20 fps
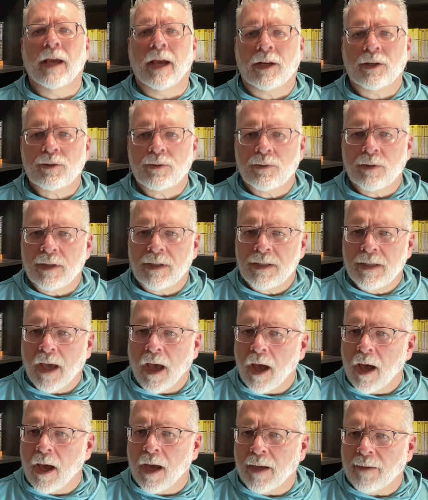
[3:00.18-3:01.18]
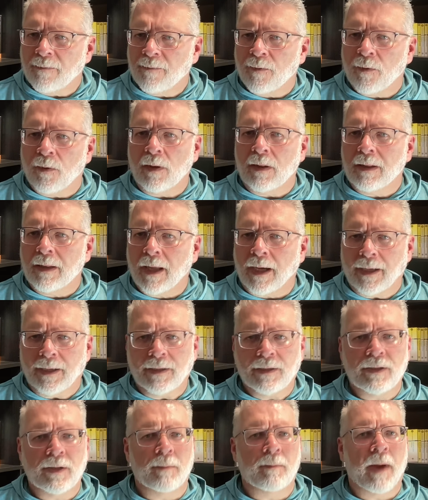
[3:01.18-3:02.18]
extra time for
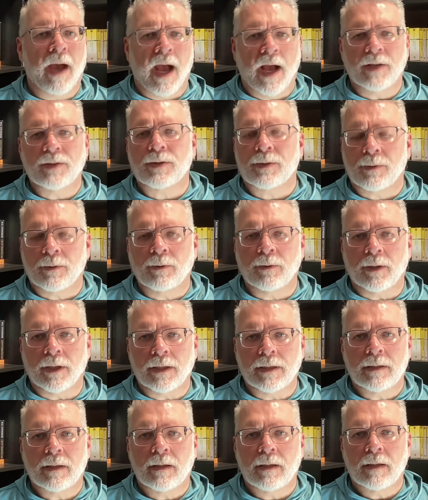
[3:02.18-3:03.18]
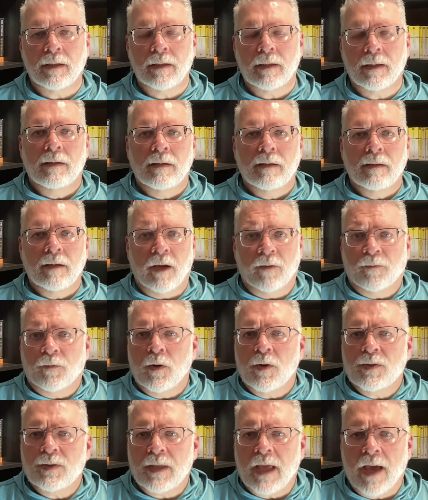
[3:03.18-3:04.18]
light to pass through it. At
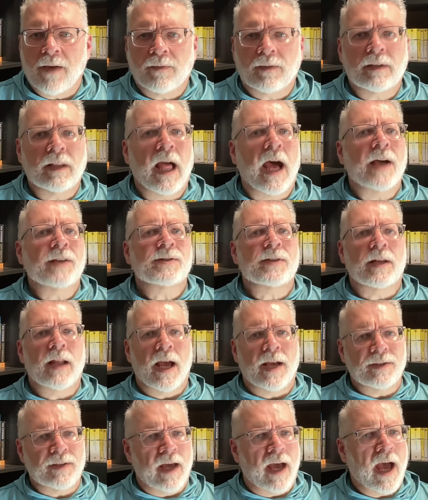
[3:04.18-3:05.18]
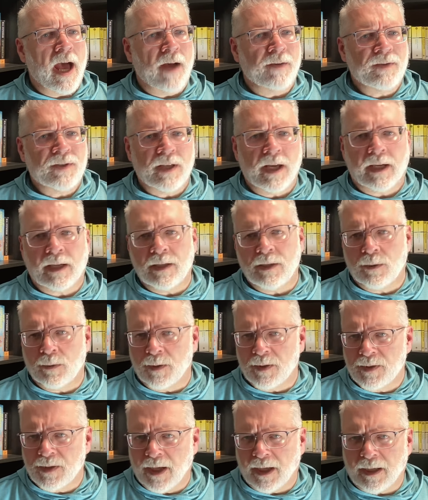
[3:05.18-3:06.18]
first, they have glass that has a half second to
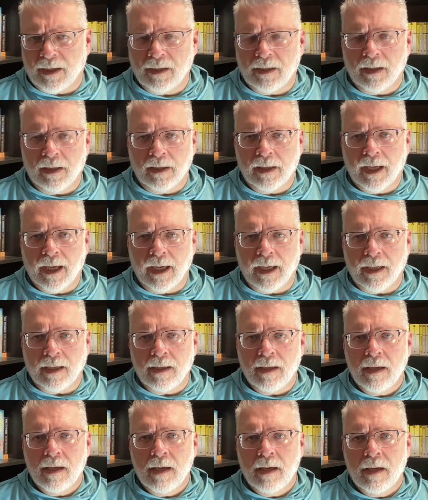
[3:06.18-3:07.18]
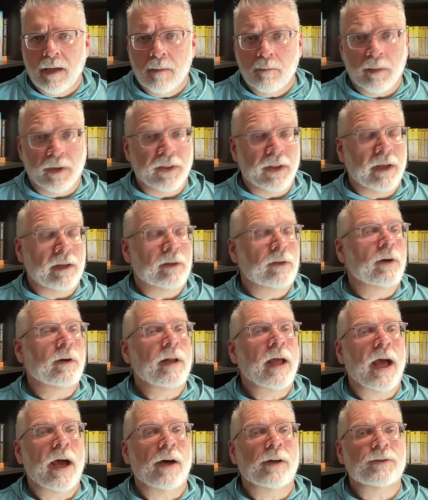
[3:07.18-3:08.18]
a second delay, but they learn
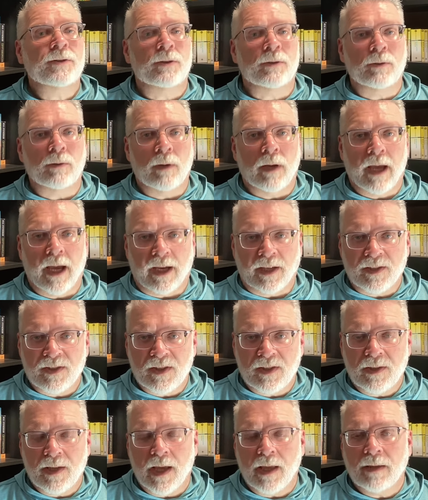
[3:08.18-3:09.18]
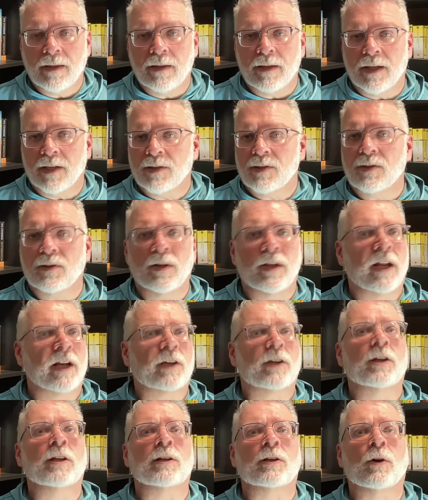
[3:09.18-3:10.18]
how to extend this so that
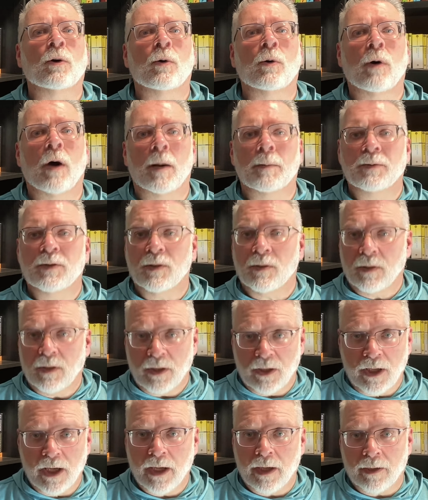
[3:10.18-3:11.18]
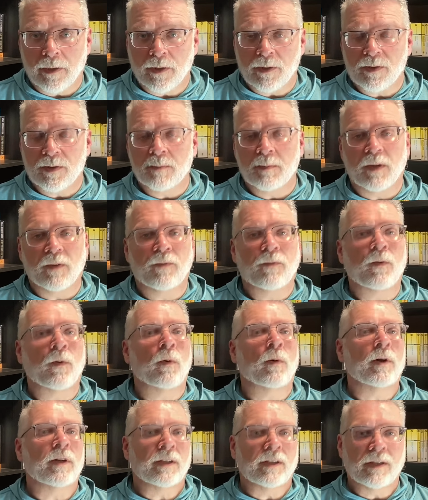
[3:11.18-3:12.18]
it can go up to years
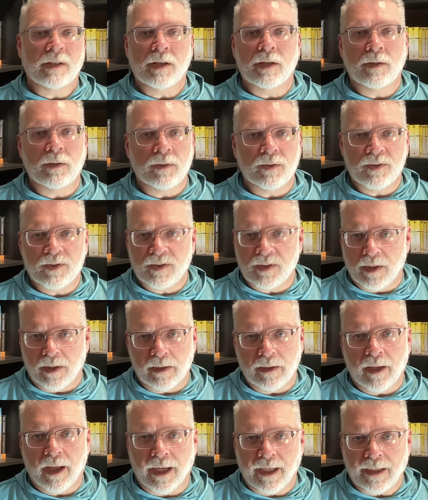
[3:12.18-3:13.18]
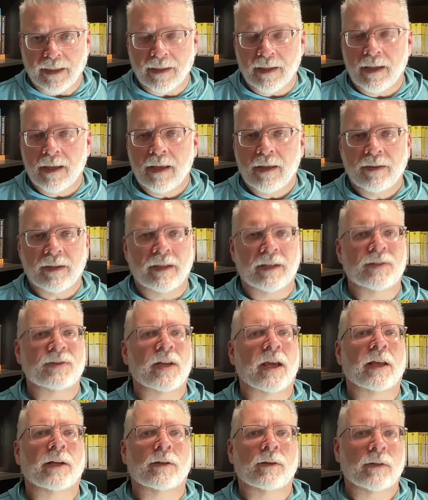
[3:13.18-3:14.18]
before it yields the light that has
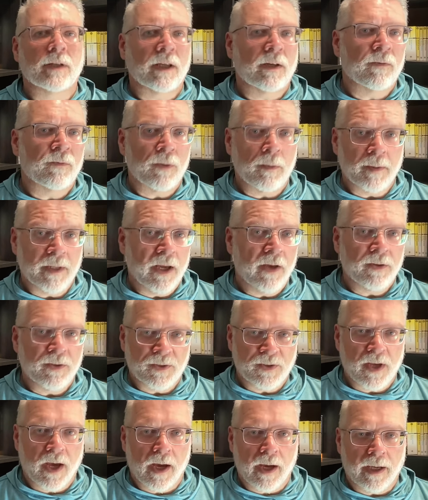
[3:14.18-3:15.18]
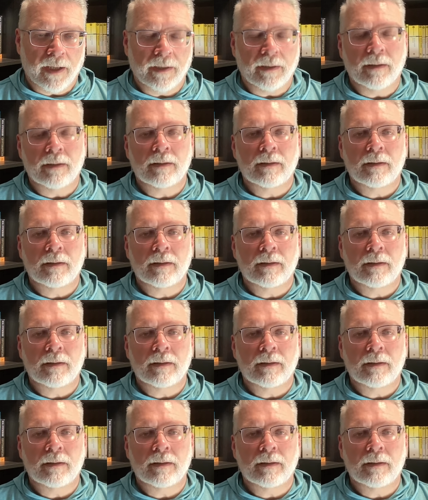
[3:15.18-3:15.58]
entered in from the other side.